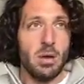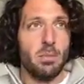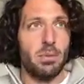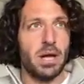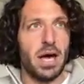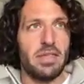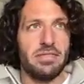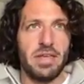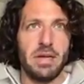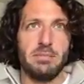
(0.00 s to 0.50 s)

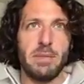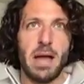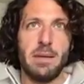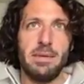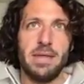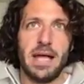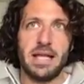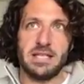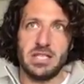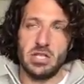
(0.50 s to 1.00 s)
But I think
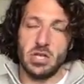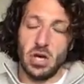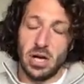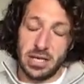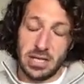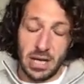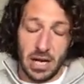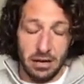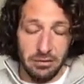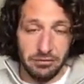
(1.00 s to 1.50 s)
maybe that's
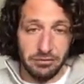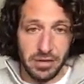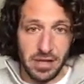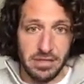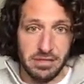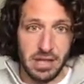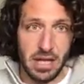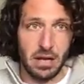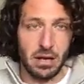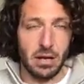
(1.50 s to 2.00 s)
not enough.
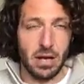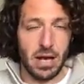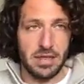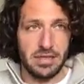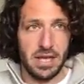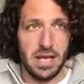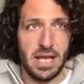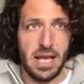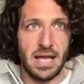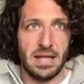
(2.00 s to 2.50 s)
I think
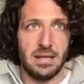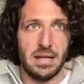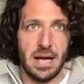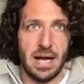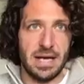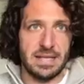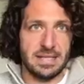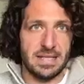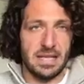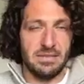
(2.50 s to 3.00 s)
in
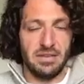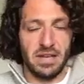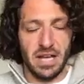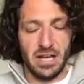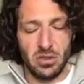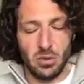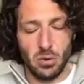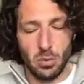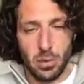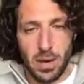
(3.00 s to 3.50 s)
us living
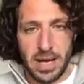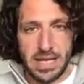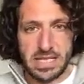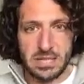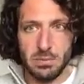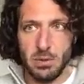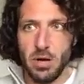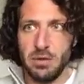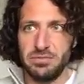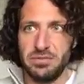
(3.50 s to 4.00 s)
in the
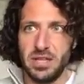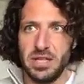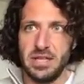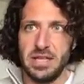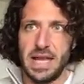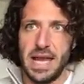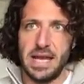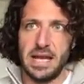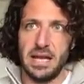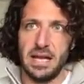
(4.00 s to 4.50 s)
West, we often
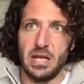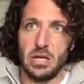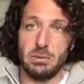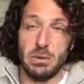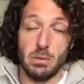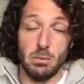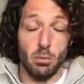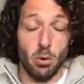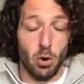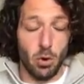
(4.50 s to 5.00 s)
need a little
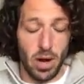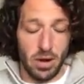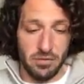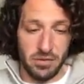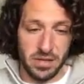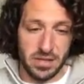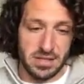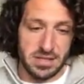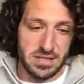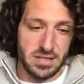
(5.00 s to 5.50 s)
bit more
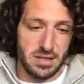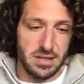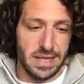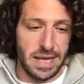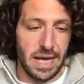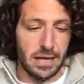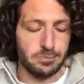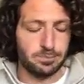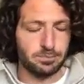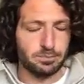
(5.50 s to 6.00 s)
evidence than
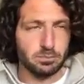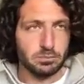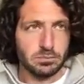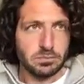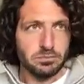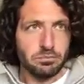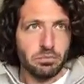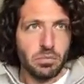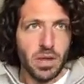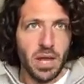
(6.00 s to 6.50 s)
that.
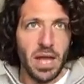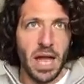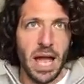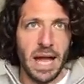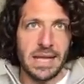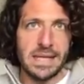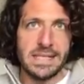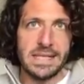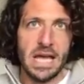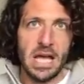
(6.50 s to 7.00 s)

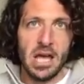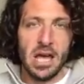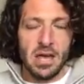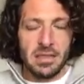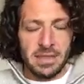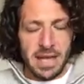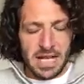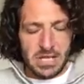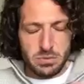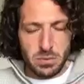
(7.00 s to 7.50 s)
And
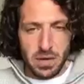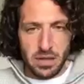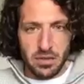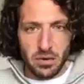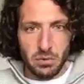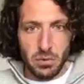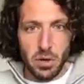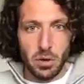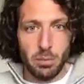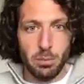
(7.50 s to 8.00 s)
that's one of
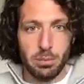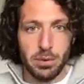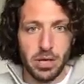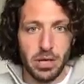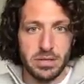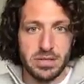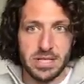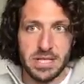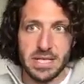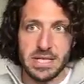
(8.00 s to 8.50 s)
the real
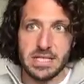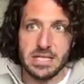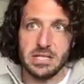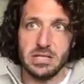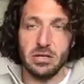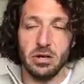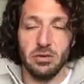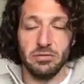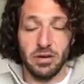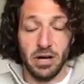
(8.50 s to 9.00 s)

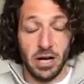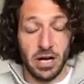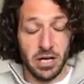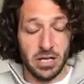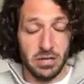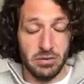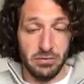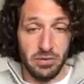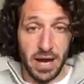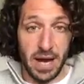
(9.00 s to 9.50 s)
beauties of
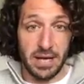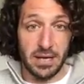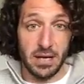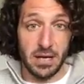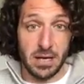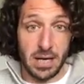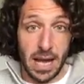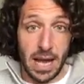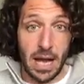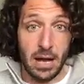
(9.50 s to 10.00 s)
Ayurveda
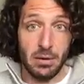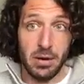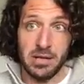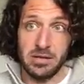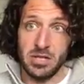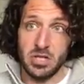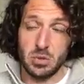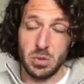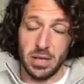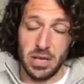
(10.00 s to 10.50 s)
now
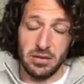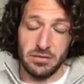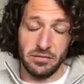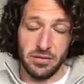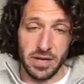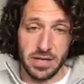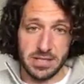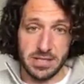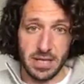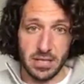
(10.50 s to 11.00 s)
in the
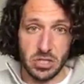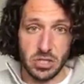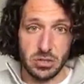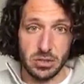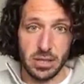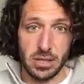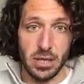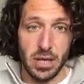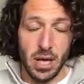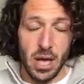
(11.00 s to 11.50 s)
21st
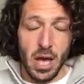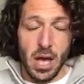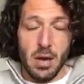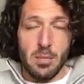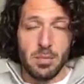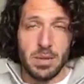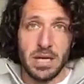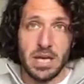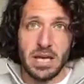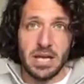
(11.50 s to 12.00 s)
century,
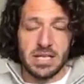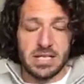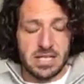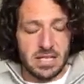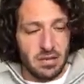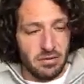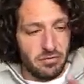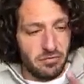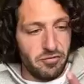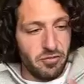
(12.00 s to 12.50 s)
because
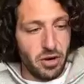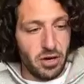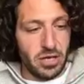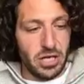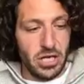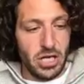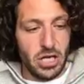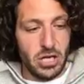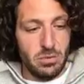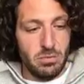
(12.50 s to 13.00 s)
the
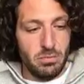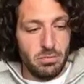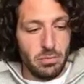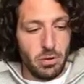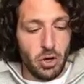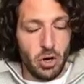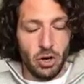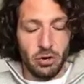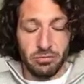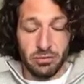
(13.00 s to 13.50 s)
volume
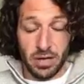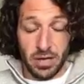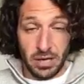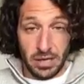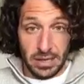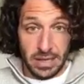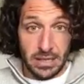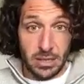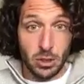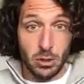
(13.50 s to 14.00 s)
of
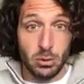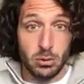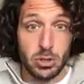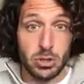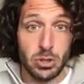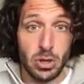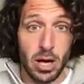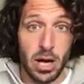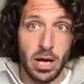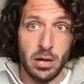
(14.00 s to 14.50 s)
clinical
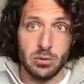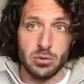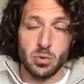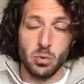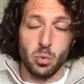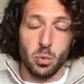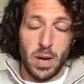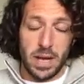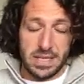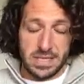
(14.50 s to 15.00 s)
trials,
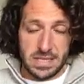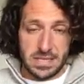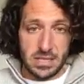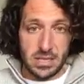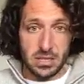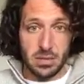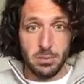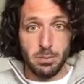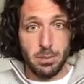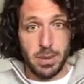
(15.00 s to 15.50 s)

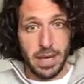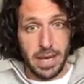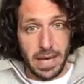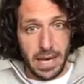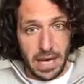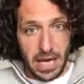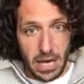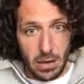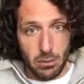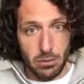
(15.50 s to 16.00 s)
Western
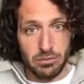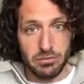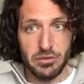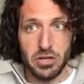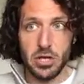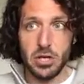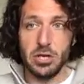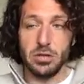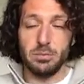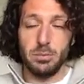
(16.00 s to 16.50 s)

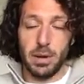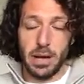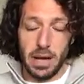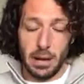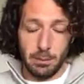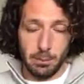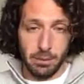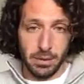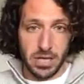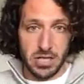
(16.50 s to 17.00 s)
peer-reviewed,
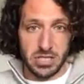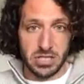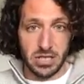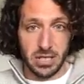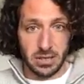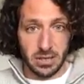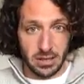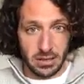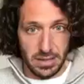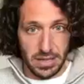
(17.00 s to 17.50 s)
published
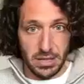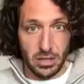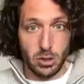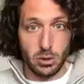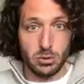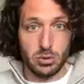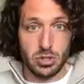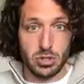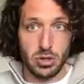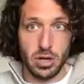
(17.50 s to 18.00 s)

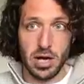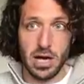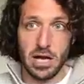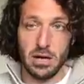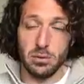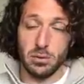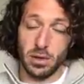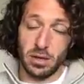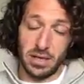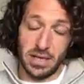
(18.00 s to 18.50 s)
clinical
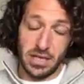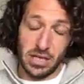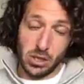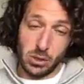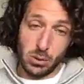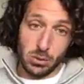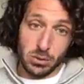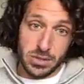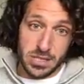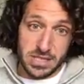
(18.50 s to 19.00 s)

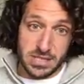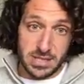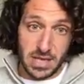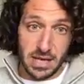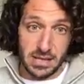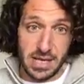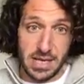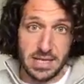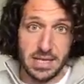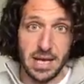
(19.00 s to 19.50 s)

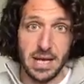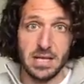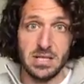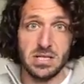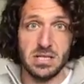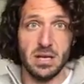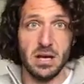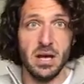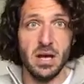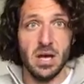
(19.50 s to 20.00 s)
study
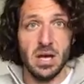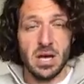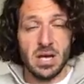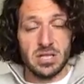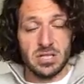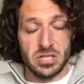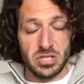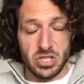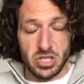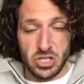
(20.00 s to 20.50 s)
data
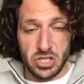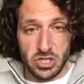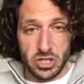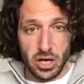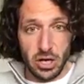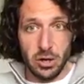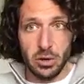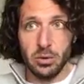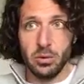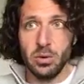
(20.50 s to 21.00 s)
to
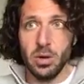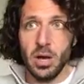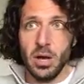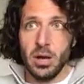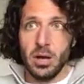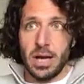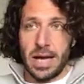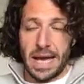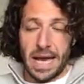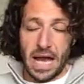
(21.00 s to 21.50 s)
show
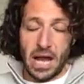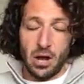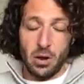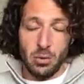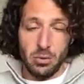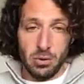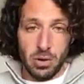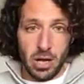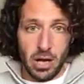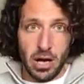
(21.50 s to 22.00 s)

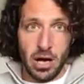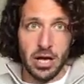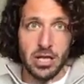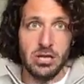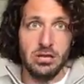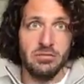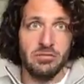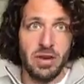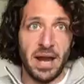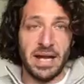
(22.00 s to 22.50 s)
how
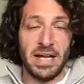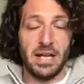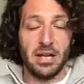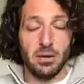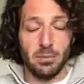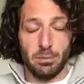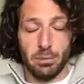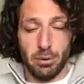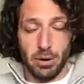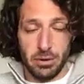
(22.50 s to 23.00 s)

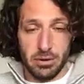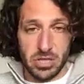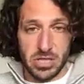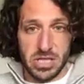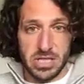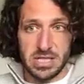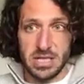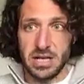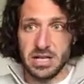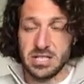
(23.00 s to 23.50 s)
Ayurvedic
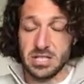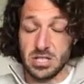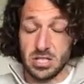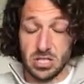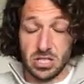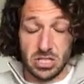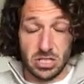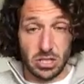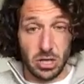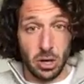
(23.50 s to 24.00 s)
approaches are
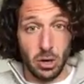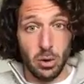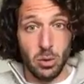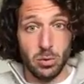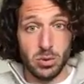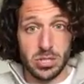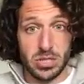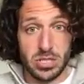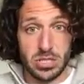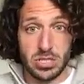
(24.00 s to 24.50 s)

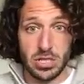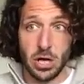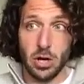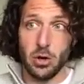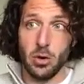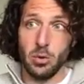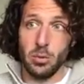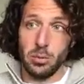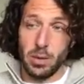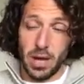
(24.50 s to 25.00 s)
so,
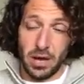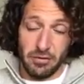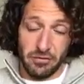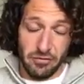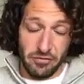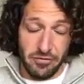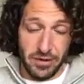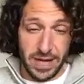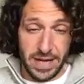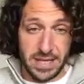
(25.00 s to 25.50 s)
so
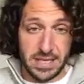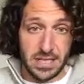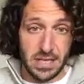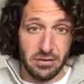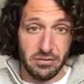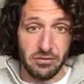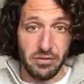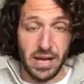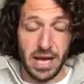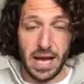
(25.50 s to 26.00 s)

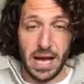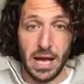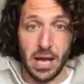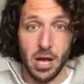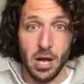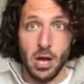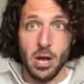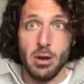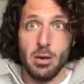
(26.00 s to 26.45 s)
effective at